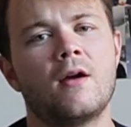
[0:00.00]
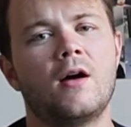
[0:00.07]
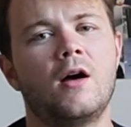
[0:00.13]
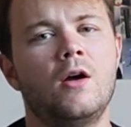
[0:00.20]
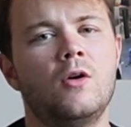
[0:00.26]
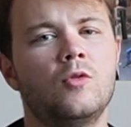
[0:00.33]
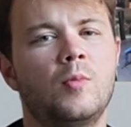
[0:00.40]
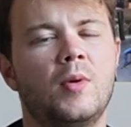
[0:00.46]

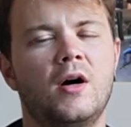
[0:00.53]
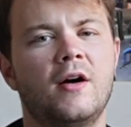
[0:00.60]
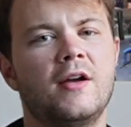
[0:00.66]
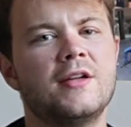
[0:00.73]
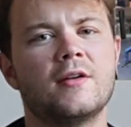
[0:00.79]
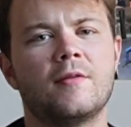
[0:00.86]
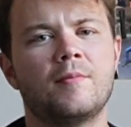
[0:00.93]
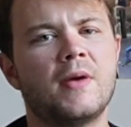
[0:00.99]
I will buy
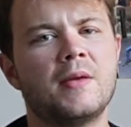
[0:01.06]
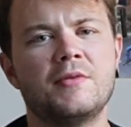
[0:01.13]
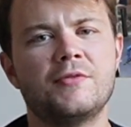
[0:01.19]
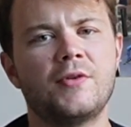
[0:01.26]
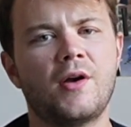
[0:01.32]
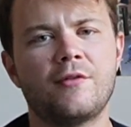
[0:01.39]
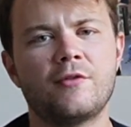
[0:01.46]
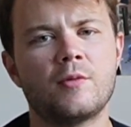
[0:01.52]
maybe
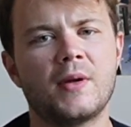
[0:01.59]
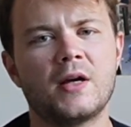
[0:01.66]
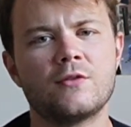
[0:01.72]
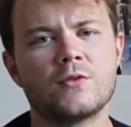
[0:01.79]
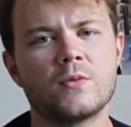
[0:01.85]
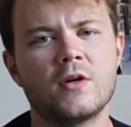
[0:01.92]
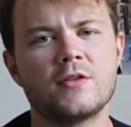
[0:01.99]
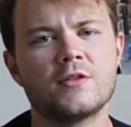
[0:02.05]

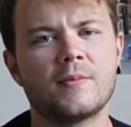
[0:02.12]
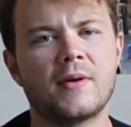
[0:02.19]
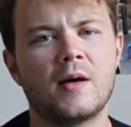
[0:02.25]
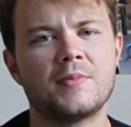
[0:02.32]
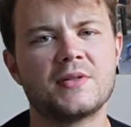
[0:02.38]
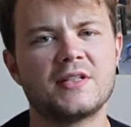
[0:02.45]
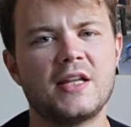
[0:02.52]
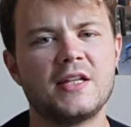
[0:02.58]
£500 worth, so about
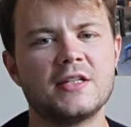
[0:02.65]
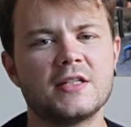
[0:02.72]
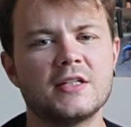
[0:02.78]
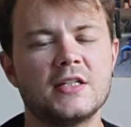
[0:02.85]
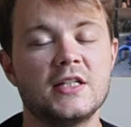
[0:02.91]
1%,